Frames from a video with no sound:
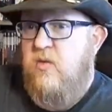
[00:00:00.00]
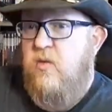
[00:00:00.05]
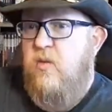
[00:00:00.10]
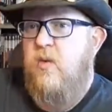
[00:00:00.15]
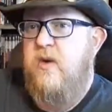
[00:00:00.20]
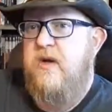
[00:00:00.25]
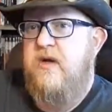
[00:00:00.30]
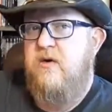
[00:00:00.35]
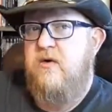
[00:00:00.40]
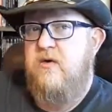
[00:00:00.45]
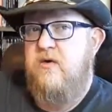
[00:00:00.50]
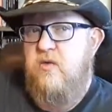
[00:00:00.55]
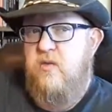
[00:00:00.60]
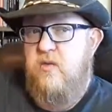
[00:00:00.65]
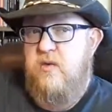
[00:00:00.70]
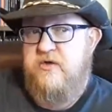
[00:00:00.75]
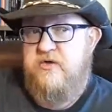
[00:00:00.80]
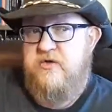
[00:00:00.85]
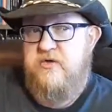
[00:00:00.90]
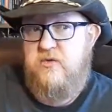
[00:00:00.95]
we are
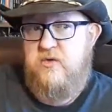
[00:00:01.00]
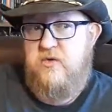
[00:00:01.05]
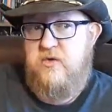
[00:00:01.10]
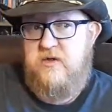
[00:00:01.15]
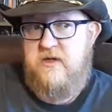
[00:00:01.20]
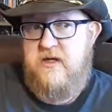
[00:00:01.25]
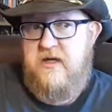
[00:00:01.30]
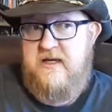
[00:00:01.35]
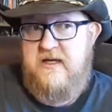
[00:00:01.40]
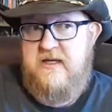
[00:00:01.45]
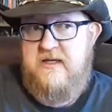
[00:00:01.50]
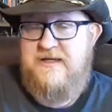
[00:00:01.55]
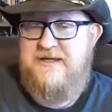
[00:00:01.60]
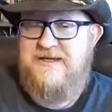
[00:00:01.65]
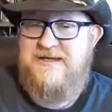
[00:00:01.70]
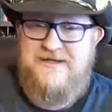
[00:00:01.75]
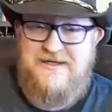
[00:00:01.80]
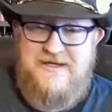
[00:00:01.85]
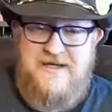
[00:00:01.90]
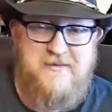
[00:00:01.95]
going to look at it
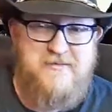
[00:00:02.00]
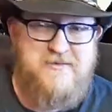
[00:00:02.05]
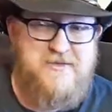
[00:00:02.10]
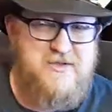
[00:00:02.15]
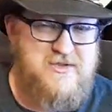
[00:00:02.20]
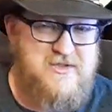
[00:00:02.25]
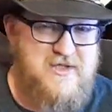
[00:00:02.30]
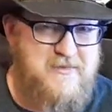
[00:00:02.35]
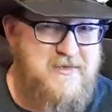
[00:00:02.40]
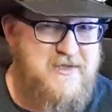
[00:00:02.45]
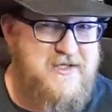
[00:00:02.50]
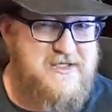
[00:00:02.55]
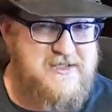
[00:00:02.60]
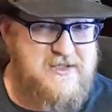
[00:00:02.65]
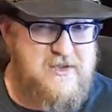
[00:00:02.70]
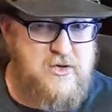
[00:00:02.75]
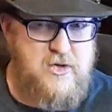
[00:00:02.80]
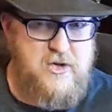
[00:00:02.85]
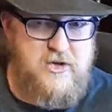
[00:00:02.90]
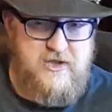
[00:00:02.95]
in depth, so some of these
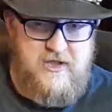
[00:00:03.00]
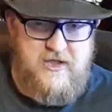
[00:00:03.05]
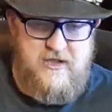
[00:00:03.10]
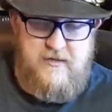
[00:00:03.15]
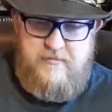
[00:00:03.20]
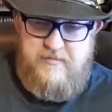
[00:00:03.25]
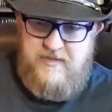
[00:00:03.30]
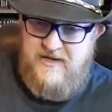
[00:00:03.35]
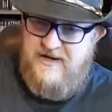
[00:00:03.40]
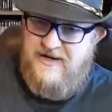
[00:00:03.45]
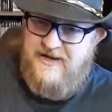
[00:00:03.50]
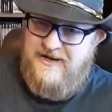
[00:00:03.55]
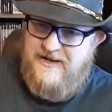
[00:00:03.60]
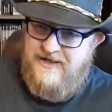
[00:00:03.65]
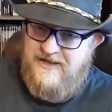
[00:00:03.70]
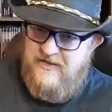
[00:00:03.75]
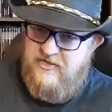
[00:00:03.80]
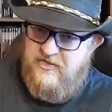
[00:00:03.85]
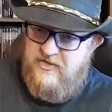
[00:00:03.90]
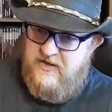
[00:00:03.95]
could get a bit
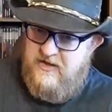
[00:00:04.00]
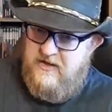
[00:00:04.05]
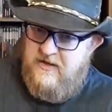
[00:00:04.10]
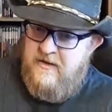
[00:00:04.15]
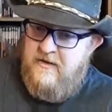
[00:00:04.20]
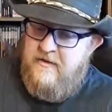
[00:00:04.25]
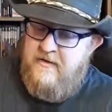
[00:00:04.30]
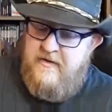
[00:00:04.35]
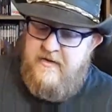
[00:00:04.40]
lengthy,